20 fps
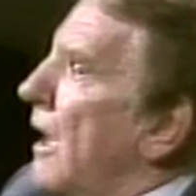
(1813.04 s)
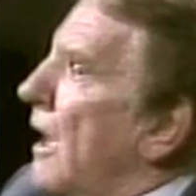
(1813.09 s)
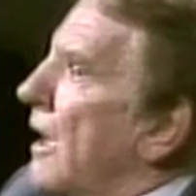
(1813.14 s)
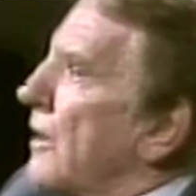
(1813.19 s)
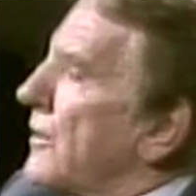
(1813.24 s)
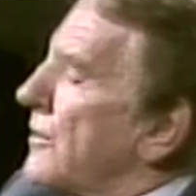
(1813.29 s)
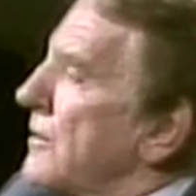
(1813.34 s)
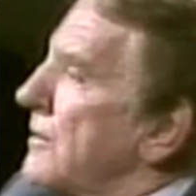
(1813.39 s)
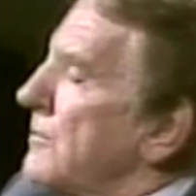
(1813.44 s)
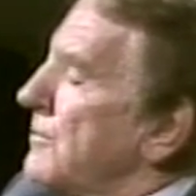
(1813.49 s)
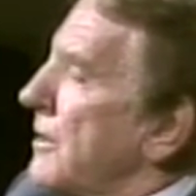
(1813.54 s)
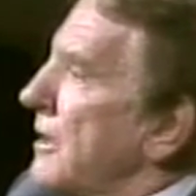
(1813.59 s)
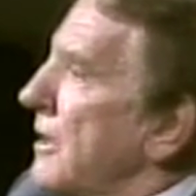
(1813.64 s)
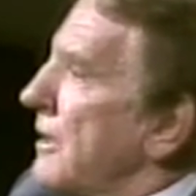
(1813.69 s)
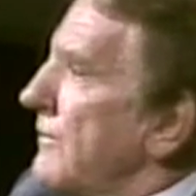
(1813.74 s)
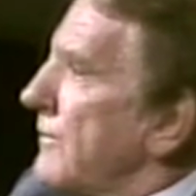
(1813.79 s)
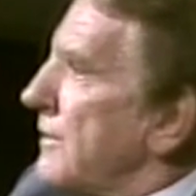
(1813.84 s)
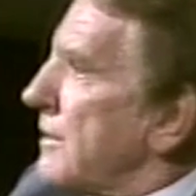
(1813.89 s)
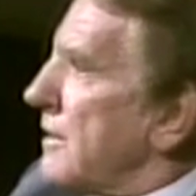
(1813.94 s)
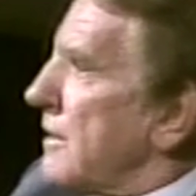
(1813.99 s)
I couldn't
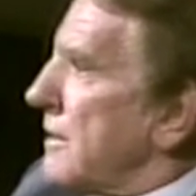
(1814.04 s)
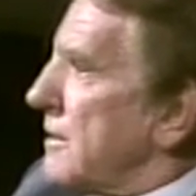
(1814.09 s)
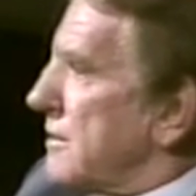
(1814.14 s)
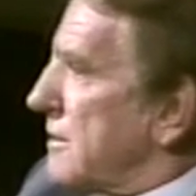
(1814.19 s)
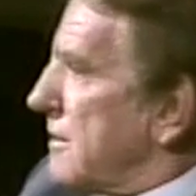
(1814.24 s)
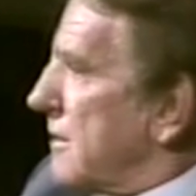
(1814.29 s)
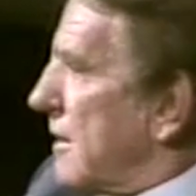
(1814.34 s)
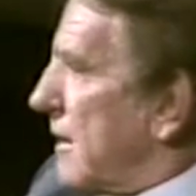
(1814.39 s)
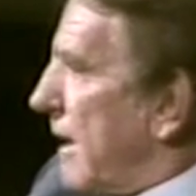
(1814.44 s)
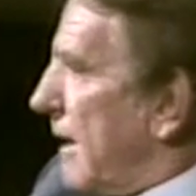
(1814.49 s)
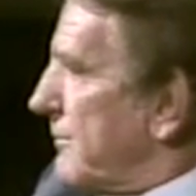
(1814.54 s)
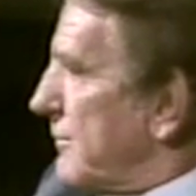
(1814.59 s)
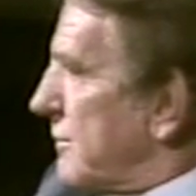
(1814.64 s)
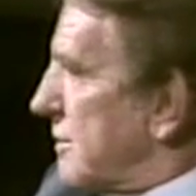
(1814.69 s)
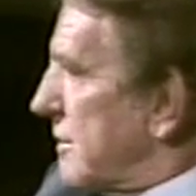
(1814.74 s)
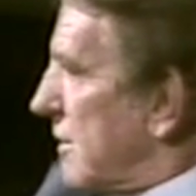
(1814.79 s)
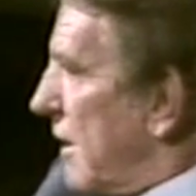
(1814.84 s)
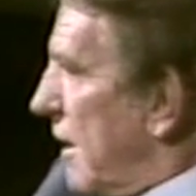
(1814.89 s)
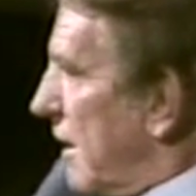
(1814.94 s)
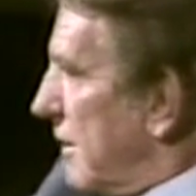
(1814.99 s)
believe it. The lump was
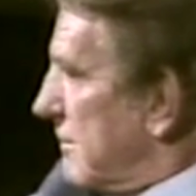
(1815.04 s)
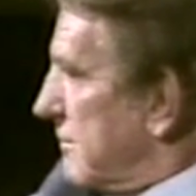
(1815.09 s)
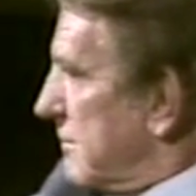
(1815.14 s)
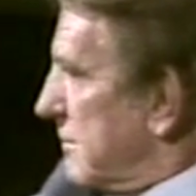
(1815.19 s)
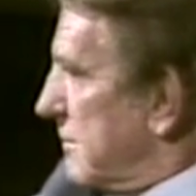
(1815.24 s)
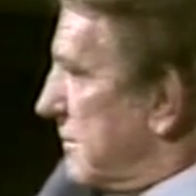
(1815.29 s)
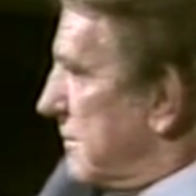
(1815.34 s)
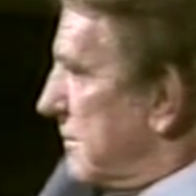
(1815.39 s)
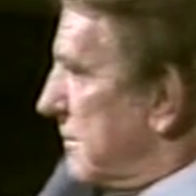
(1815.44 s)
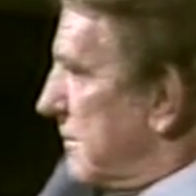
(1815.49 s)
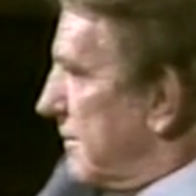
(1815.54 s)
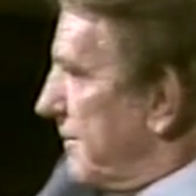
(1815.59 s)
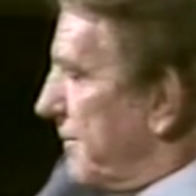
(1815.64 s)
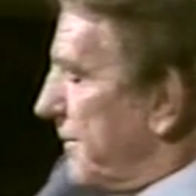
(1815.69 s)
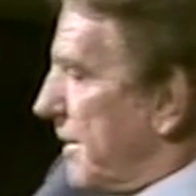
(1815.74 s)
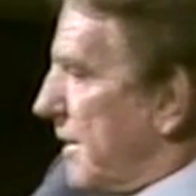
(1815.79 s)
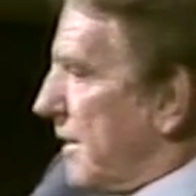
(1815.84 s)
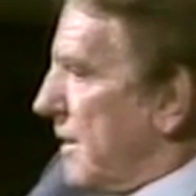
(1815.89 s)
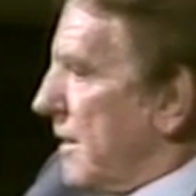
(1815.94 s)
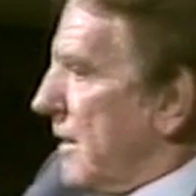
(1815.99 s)
gone.
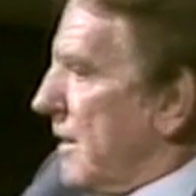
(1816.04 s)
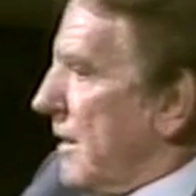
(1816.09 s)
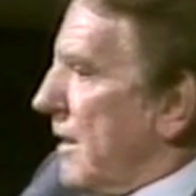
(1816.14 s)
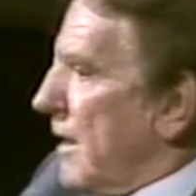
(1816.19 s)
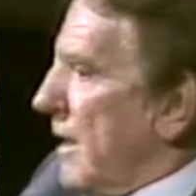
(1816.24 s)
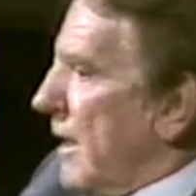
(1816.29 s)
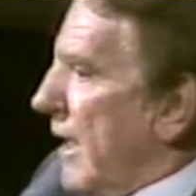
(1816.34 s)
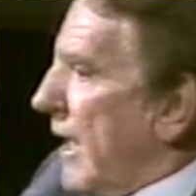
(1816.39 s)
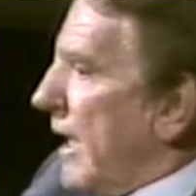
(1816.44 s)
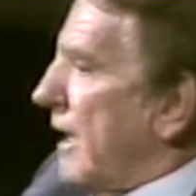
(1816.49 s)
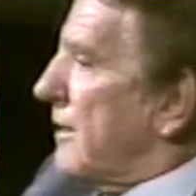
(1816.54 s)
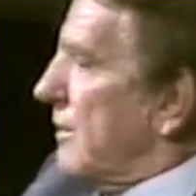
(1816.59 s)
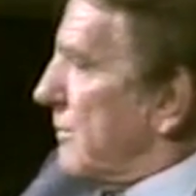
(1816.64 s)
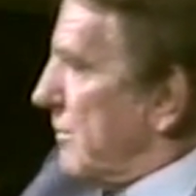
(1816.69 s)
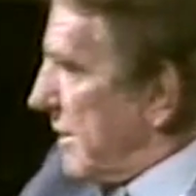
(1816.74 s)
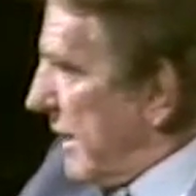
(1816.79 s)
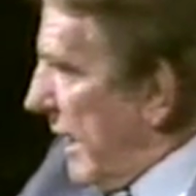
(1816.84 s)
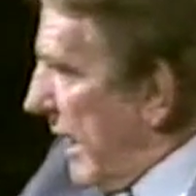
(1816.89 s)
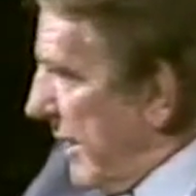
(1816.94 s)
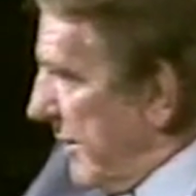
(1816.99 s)
And there
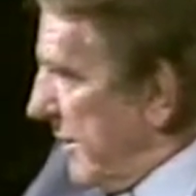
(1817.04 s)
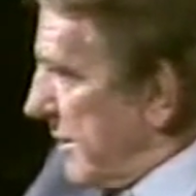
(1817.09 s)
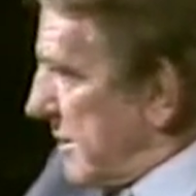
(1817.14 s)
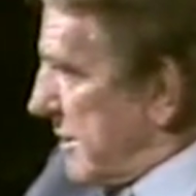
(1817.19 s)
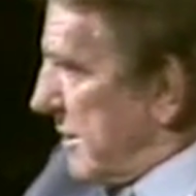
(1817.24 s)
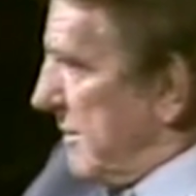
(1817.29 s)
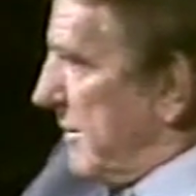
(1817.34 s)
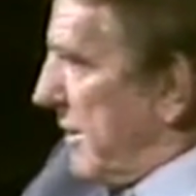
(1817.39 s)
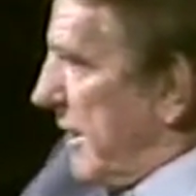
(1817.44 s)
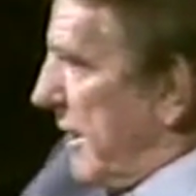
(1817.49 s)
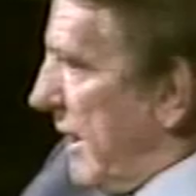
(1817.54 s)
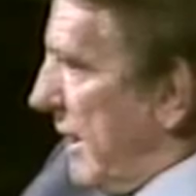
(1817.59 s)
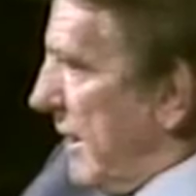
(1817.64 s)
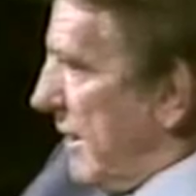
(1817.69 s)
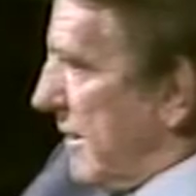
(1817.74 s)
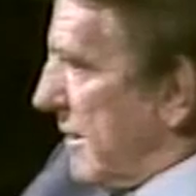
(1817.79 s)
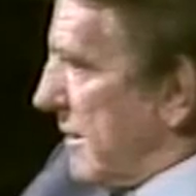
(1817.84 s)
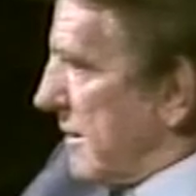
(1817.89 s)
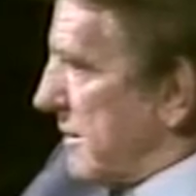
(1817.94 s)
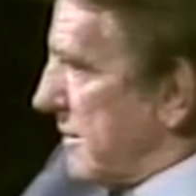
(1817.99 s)
were other similar
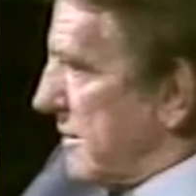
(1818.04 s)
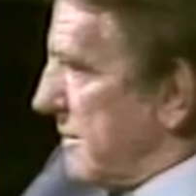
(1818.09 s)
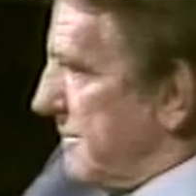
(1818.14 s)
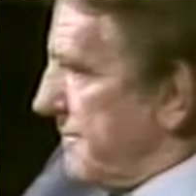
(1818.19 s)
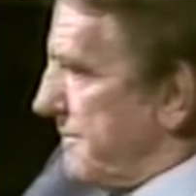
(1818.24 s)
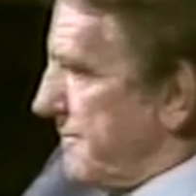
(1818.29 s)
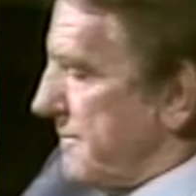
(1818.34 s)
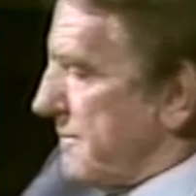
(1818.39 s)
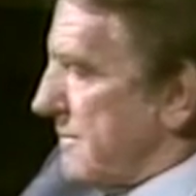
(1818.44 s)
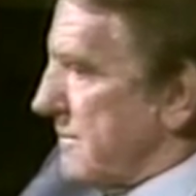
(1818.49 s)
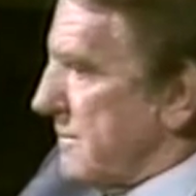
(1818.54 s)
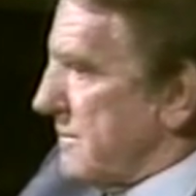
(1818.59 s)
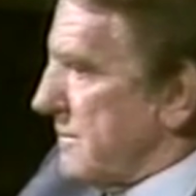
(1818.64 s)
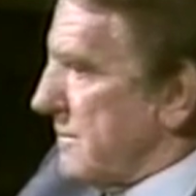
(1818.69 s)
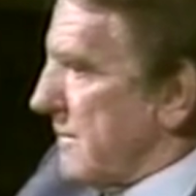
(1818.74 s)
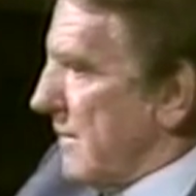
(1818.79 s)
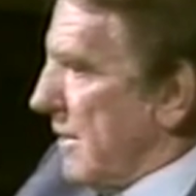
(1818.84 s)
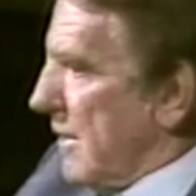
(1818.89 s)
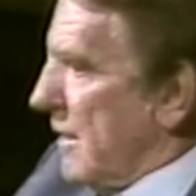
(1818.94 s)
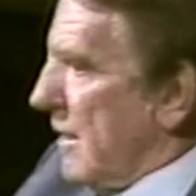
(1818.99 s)
healings.
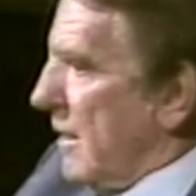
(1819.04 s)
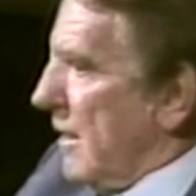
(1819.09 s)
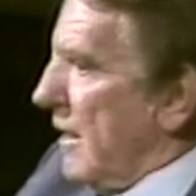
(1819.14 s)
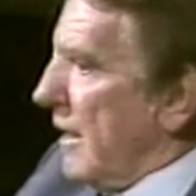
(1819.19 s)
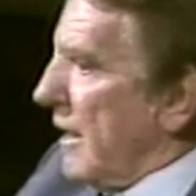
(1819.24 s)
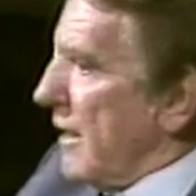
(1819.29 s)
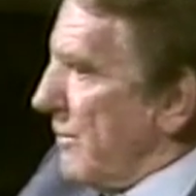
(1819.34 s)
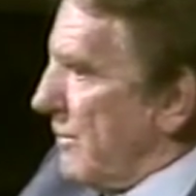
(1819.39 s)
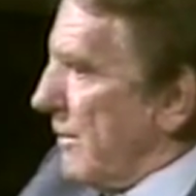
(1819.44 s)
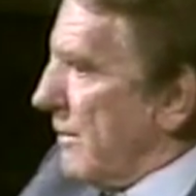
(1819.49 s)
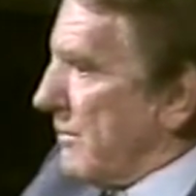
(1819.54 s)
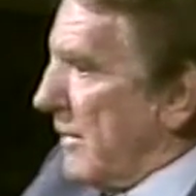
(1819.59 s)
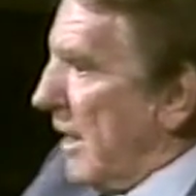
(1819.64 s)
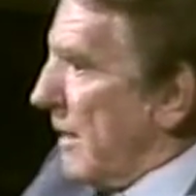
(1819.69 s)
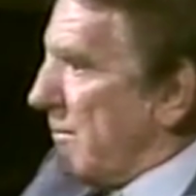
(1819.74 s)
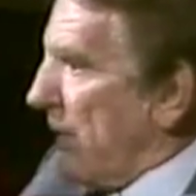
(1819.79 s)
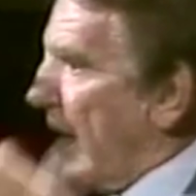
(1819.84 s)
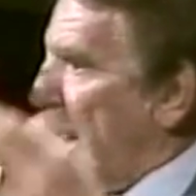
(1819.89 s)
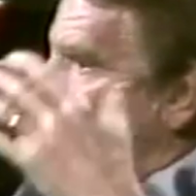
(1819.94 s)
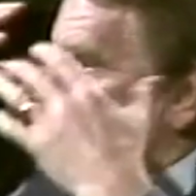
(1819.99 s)
My
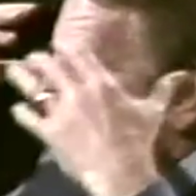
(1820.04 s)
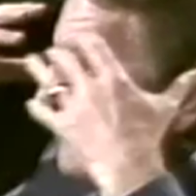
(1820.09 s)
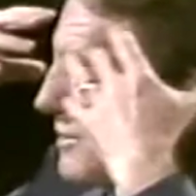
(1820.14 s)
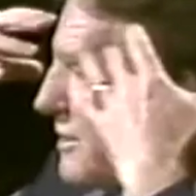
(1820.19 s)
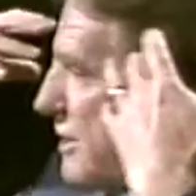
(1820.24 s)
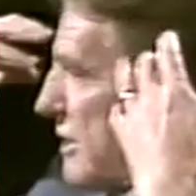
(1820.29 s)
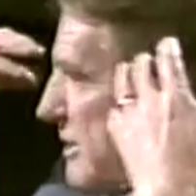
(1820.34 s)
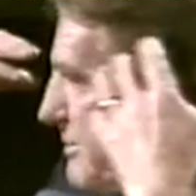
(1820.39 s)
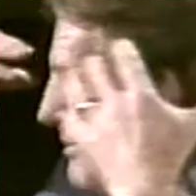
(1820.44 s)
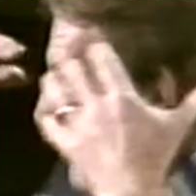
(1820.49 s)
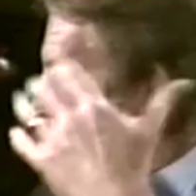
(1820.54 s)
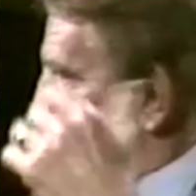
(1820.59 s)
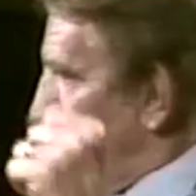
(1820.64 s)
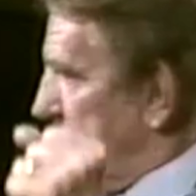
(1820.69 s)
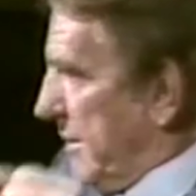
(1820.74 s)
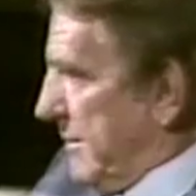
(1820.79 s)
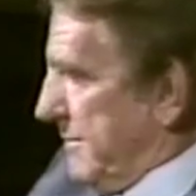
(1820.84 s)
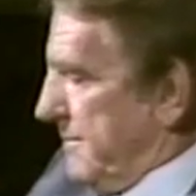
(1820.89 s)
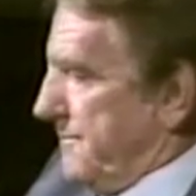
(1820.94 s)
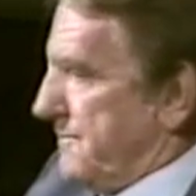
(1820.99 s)
mind was
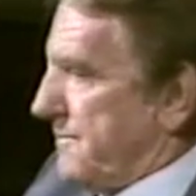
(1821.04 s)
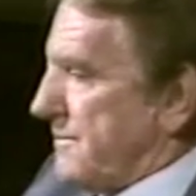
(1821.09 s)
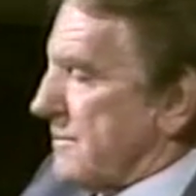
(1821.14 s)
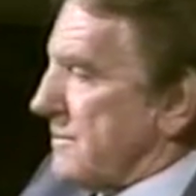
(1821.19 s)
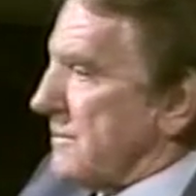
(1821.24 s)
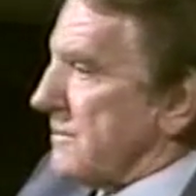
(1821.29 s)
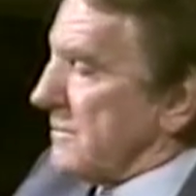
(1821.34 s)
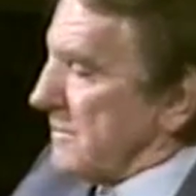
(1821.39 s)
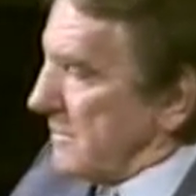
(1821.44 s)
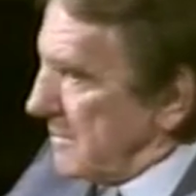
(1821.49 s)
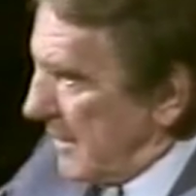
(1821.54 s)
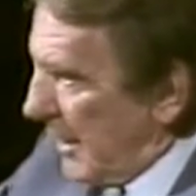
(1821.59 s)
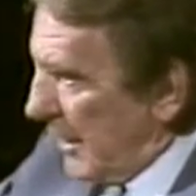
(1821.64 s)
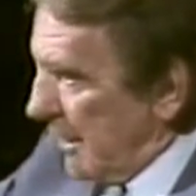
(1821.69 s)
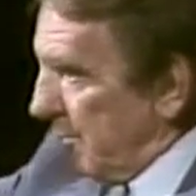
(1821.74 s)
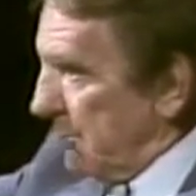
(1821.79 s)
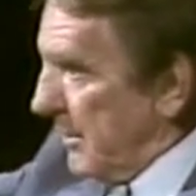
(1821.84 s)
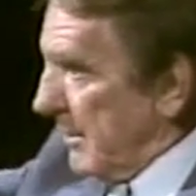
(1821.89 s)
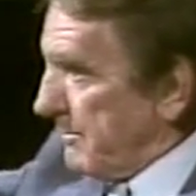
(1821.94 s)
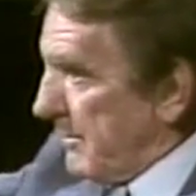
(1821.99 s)
exploding.
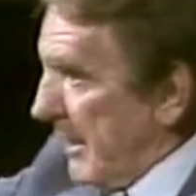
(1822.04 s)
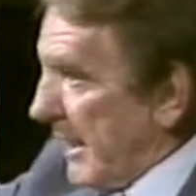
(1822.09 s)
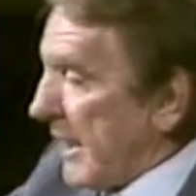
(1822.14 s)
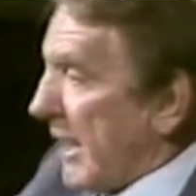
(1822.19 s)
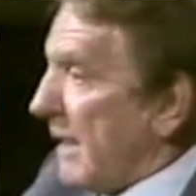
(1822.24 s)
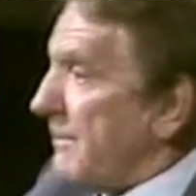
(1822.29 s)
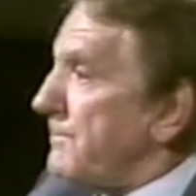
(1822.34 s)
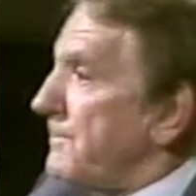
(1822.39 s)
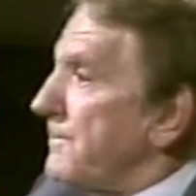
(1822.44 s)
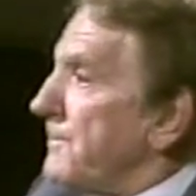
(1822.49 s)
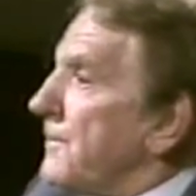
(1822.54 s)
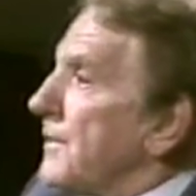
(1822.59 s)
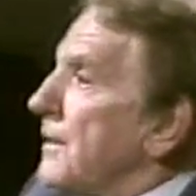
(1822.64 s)
He went back up,